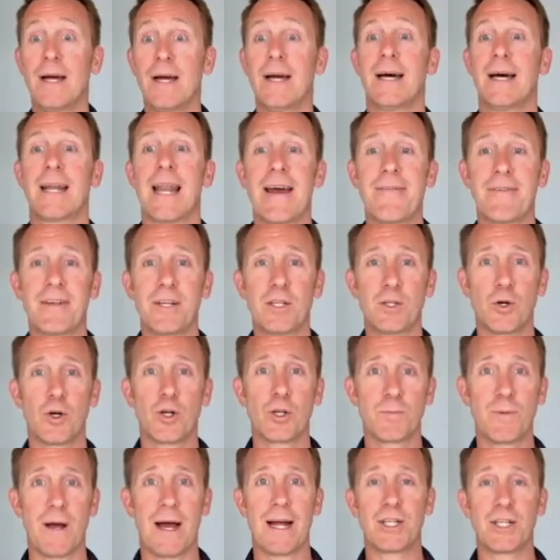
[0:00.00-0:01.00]
and having talked
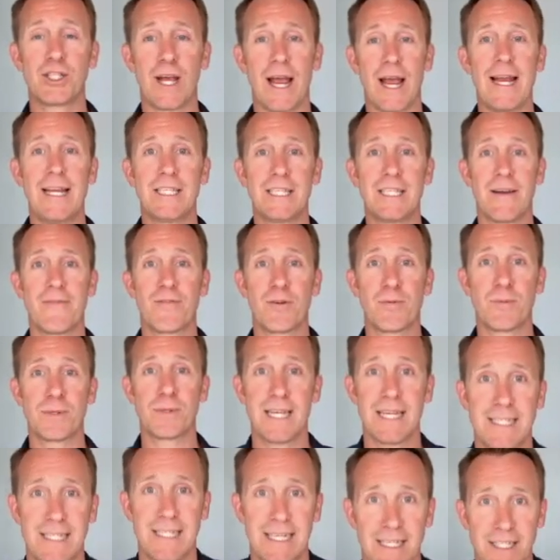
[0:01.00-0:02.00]
about changing from
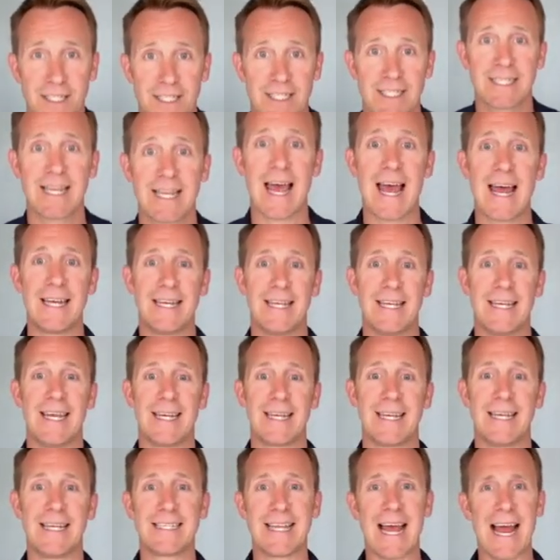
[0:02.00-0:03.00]
sitting to standing,
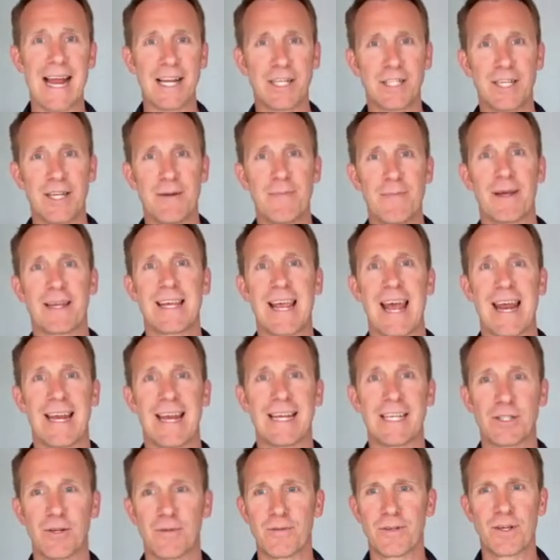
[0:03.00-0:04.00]
is actually the
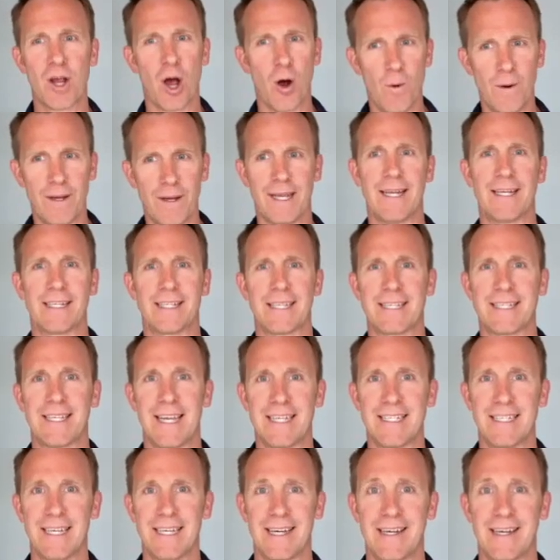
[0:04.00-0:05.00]
mechanics of going into
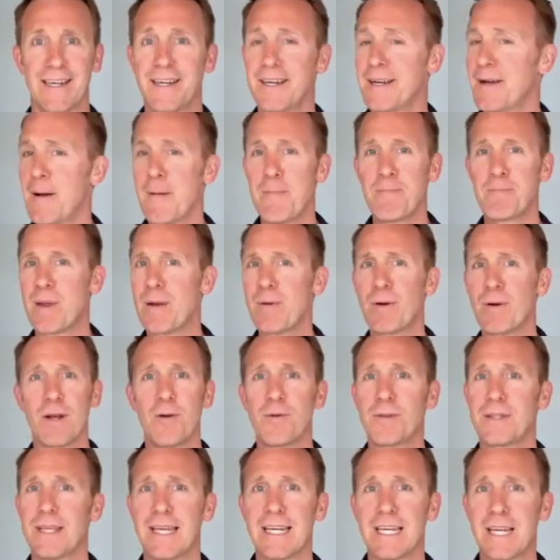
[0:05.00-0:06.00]
sitting. People
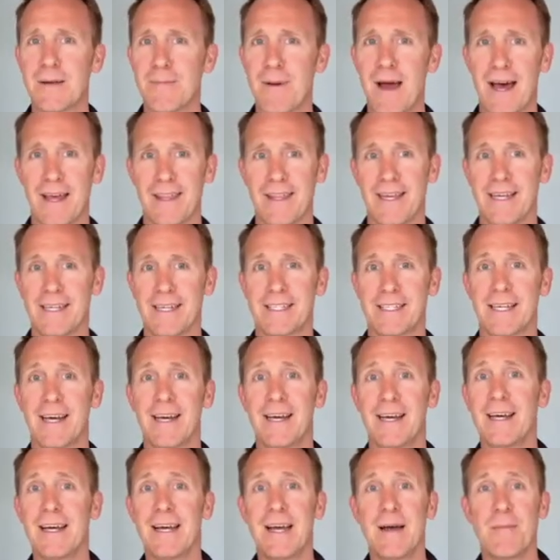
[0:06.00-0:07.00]
don't think about this,
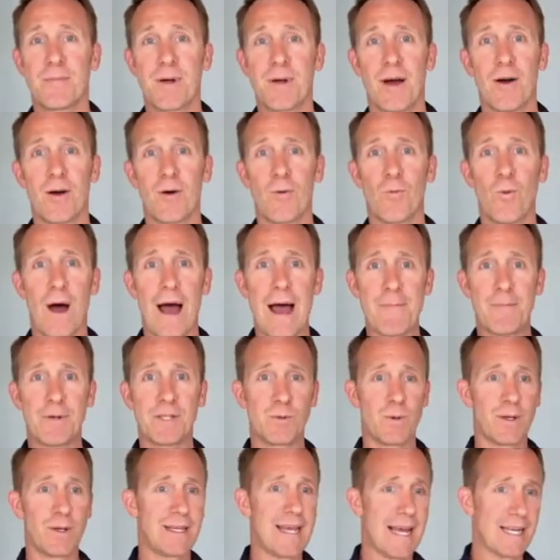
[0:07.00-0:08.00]
but what happens,
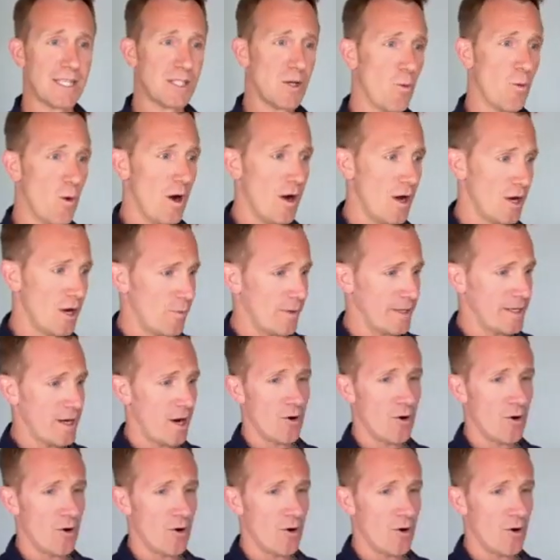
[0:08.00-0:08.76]
we get to work, we go,